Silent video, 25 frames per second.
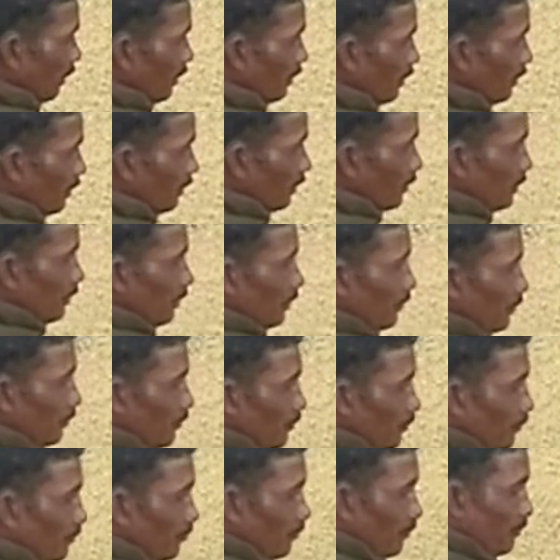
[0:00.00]
seeing
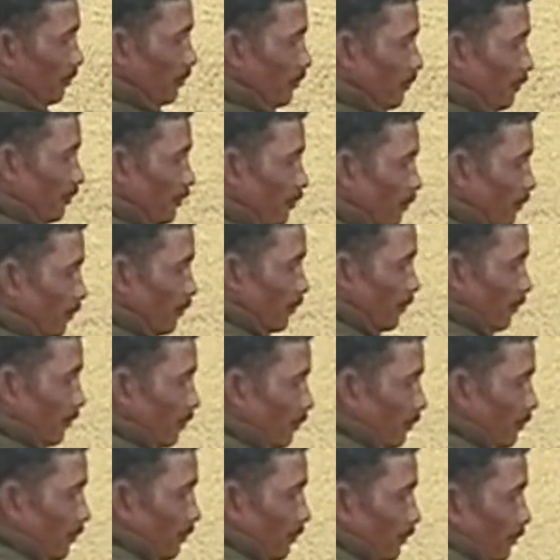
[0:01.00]

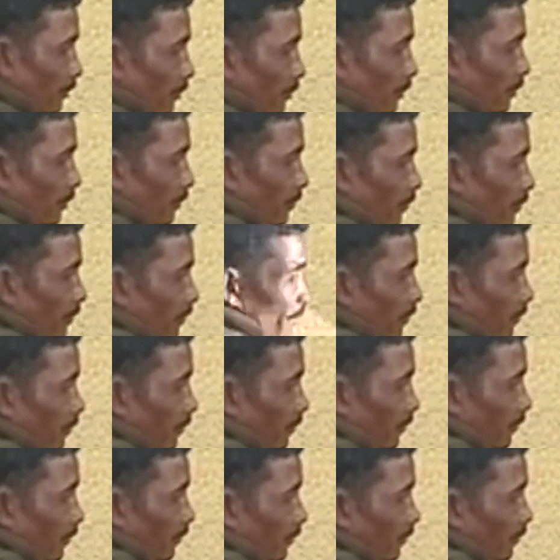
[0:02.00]
offering
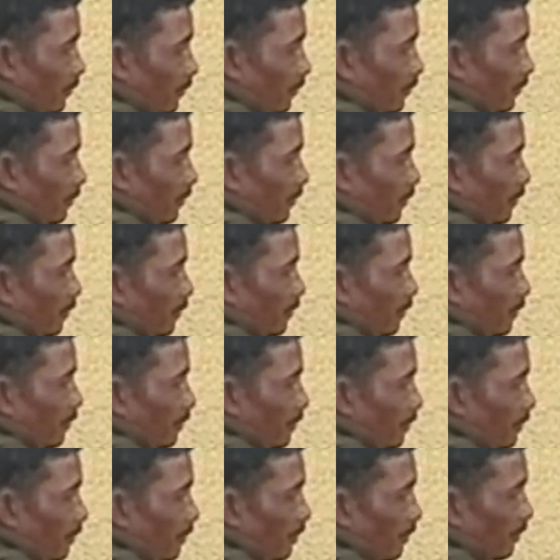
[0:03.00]
by the tribe
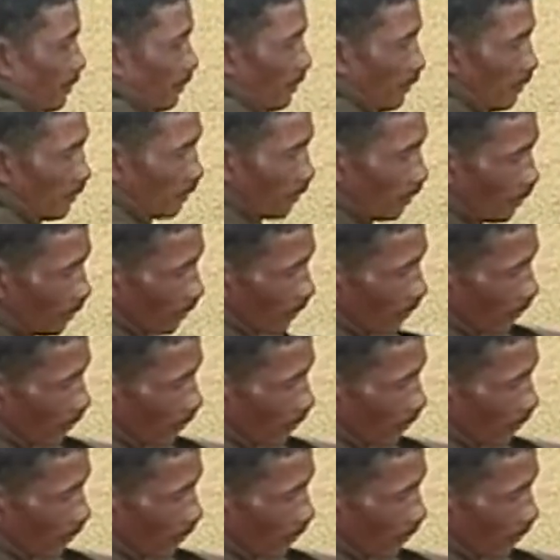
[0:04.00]
to the